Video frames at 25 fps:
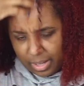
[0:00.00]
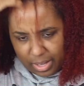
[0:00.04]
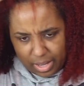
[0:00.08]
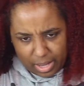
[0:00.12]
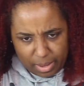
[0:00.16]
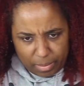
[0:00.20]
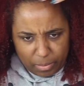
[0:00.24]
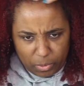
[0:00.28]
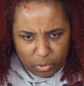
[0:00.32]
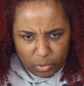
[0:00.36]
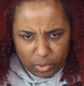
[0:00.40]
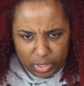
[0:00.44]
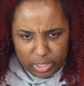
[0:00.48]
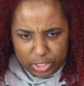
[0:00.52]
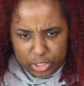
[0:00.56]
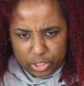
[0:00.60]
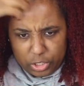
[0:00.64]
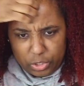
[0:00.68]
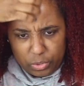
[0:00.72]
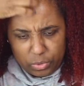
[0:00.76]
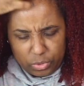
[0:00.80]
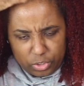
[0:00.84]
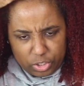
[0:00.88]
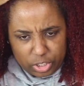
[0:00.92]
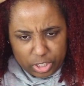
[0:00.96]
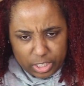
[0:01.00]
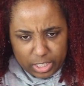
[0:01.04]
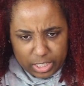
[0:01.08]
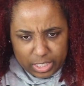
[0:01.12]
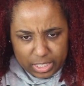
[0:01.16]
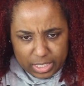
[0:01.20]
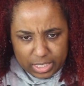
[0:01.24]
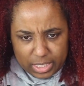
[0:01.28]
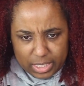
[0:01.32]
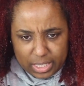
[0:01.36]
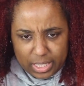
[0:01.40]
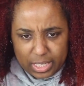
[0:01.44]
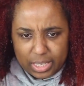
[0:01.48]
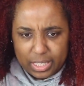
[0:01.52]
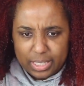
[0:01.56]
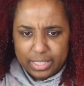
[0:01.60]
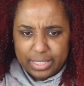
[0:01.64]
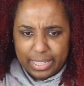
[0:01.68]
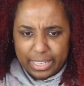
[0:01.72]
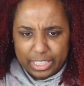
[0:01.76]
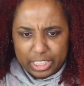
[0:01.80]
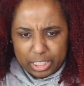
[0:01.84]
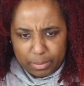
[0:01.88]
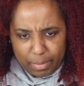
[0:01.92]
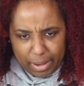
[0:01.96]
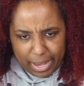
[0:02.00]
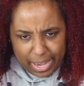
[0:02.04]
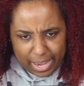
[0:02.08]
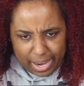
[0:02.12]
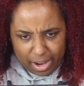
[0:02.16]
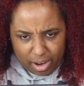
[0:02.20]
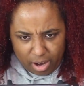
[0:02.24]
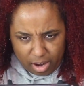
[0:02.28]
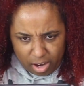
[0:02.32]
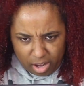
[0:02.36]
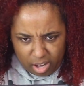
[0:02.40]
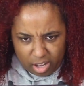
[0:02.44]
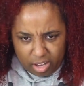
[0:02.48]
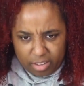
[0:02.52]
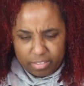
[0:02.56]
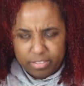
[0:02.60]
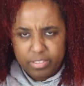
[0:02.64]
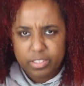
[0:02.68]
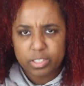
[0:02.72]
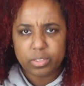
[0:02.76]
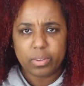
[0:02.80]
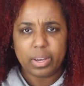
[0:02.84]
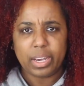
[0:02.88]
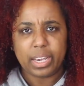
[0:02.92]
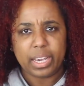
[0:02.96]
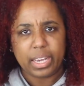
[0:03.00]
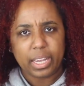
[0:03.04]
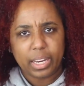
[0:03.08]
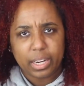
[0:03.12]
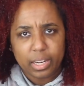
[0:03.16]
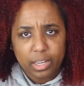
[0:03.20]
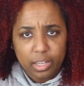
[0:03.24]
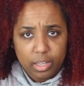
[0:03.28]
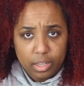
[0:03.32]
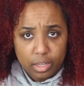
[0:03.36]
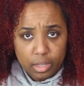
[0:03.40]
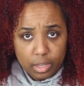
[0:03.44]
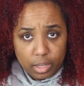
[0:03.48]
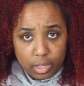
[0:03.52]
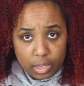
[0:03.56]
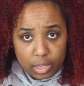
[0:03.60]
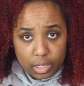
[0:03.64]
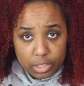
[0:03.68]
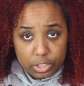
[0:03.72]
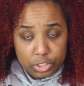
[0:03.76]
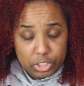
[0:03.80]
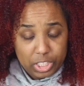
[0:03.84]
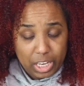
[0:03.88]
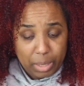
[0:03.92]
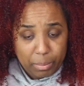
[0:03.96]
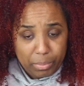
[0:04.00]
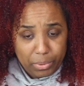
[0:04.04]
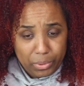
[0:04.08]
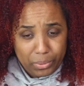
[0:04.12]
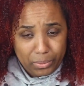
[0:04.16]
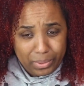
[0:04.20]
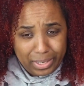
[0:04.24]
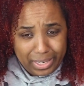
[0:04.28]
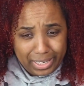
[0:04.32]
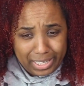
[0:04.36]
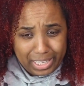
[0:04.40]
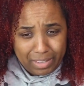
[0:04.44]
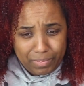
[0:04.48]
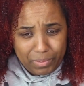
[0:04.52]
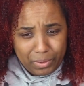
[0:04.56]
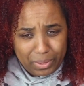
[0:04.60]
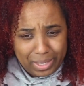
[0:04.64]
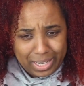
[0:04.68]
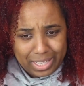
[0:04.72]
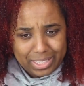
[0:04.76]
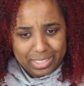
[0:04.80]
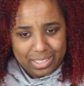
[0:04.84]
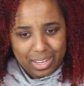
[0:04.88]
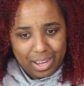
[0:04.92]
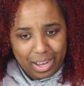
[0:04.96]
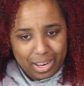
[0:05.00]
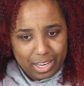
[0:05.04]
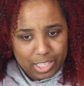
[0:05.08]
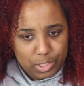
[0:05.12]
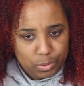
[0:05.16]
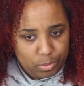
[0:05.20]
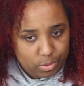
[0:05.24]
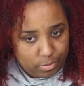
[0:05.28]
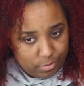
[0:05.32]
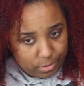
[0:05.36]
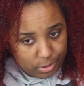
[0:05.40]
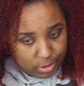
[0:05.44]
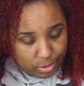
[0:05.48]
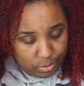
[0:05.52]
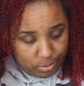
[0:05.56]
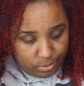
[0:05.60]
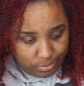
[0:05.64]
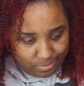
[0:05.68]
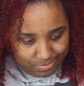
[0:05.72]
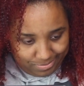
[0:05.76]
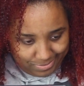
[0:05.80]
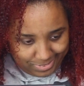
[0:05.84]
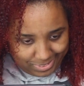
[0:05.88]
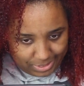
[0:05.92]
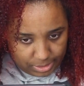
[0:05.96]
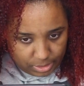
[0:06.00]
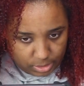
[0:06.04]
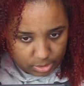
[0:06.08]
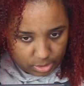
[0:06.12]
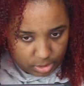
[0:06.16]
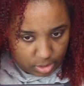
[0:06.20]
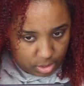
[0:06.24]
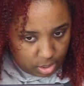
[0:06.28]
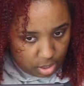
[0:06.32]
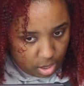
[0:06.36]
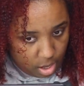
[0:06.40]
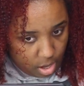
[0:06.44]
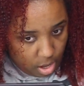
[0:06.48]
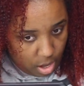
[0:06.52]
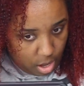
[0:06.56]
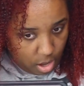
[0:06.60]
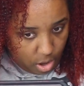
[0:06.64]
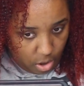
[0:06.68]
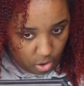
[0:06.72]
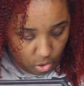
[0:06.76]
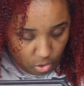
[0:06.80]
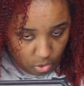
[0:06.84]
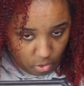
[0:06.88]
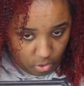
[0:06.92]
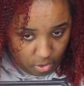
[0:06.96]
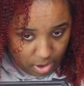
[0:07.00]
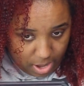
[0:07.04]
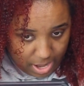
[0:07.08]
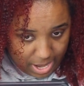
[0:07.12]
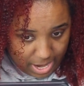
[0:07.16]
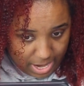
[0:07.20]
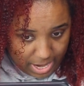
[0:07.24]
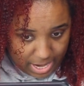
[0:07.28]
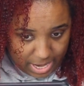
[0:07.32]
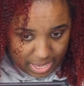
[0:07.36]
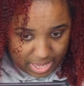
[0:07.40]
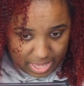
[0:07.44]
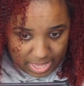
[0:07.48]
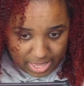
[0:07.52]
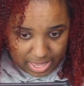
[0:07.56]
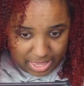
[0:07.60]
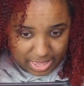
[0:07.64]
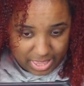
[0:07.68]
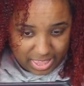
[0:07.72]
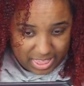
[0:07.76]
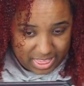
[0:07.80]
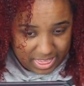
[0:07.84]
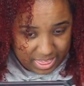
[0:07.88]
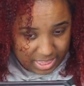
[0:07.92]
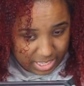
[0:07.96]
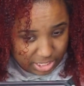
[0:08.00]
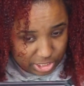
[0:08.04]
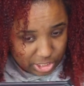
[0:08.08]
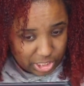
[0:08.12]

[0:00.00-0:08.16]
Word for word: I'm going to just section my hair off so I can shampoo it and give you guys an honest review on the